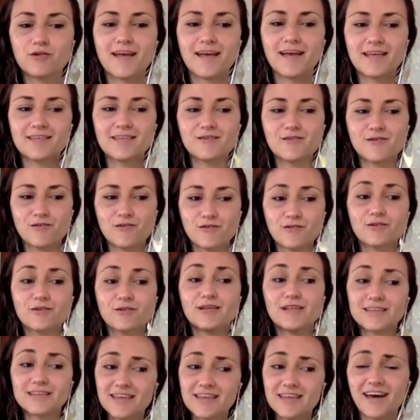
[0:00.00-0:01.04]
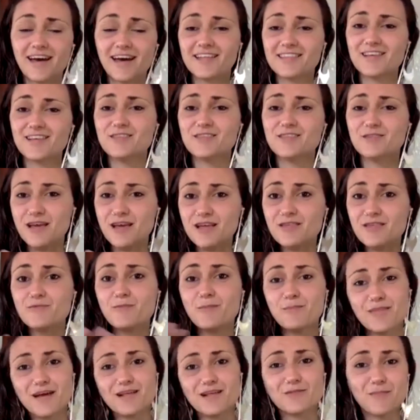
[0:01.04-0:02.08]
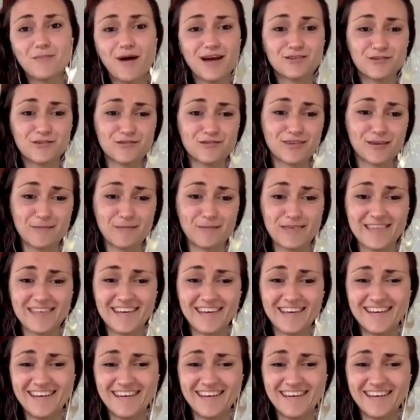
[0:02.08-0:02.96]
And, that's my 2 tips.